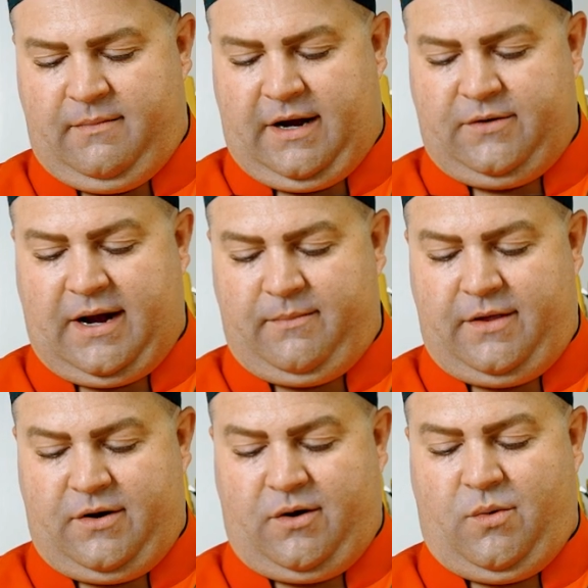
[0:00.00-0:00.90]
My
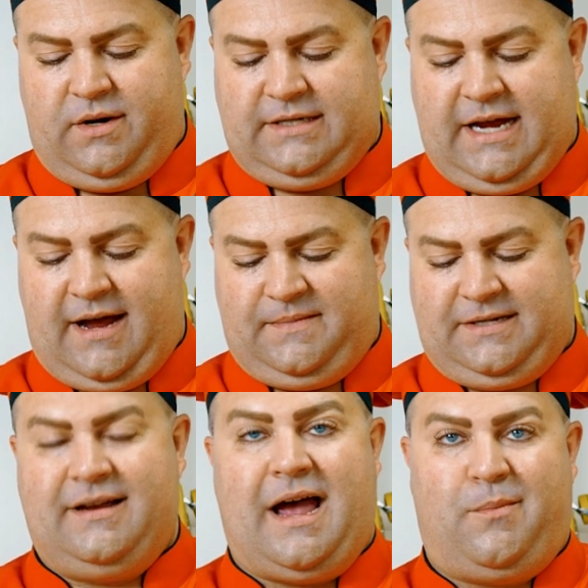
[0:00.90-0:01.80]
grandmother always
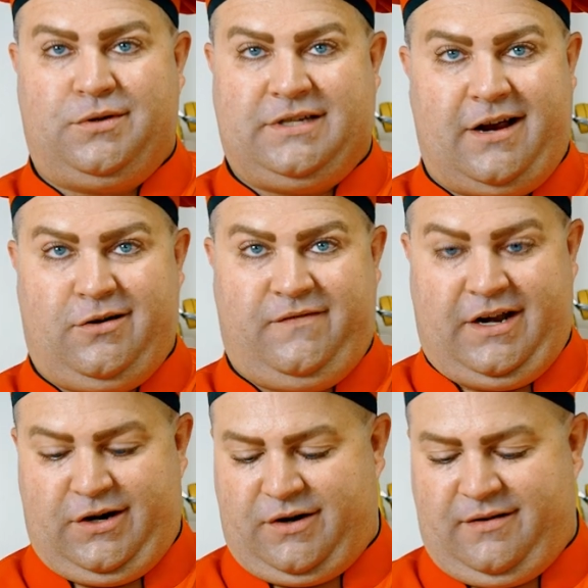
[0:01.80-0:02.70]
kept apple cider
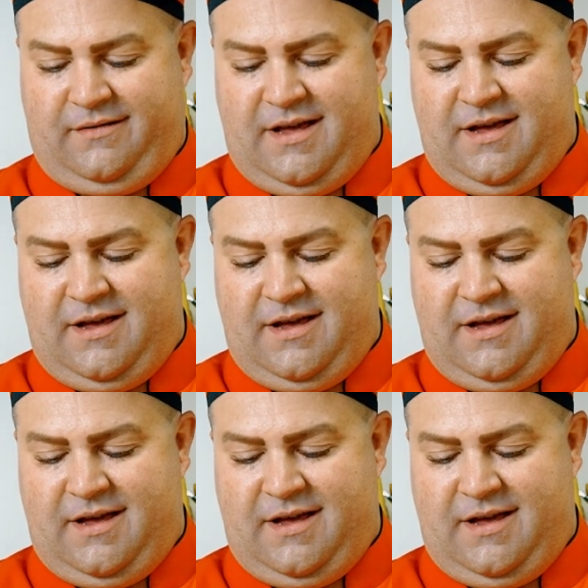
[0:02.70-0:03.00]
vinegar.